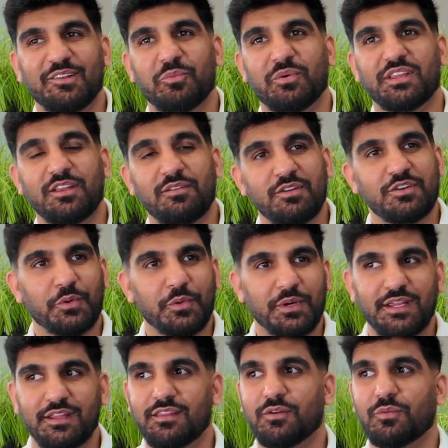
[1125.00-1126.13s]
with
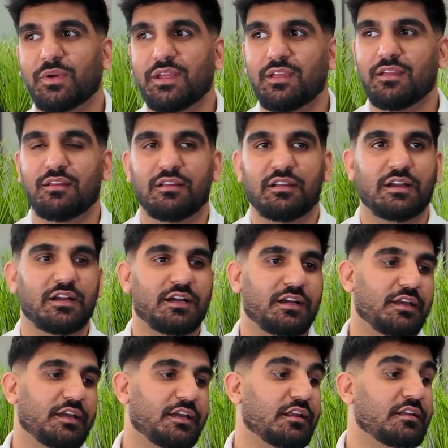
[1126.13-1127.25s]
inventory, the way
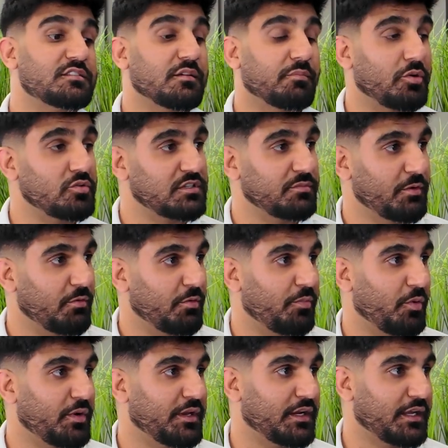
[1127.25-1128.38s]
it is supposed to be
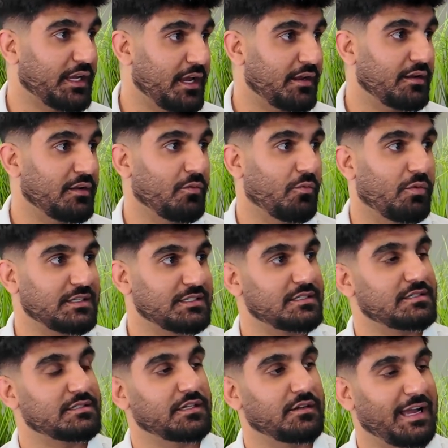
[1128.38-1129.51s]
reported, again, once the
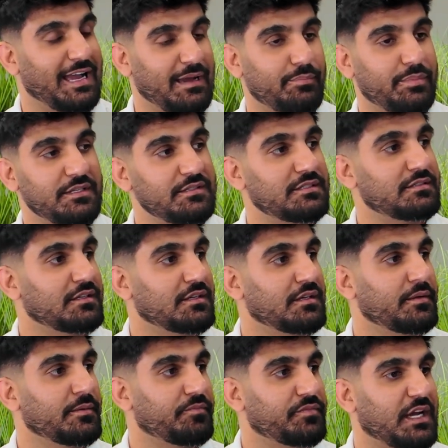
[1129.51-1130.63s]
sale happens,
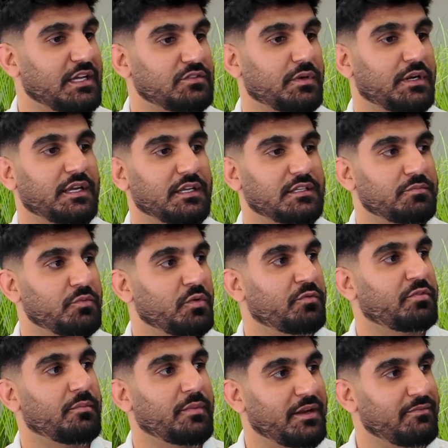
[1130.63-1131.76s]
that's when it gets moved
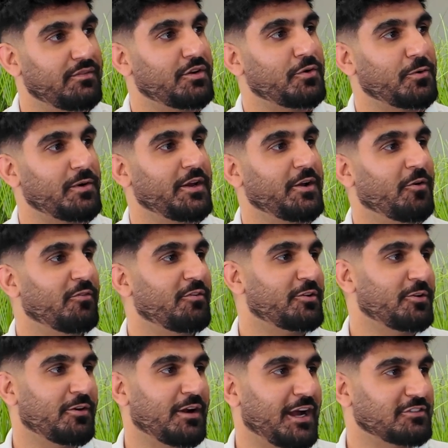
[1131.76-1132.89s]
from inventory over to
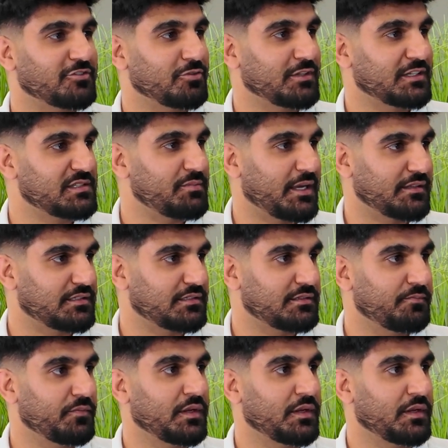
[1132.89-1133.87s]
your actual expense,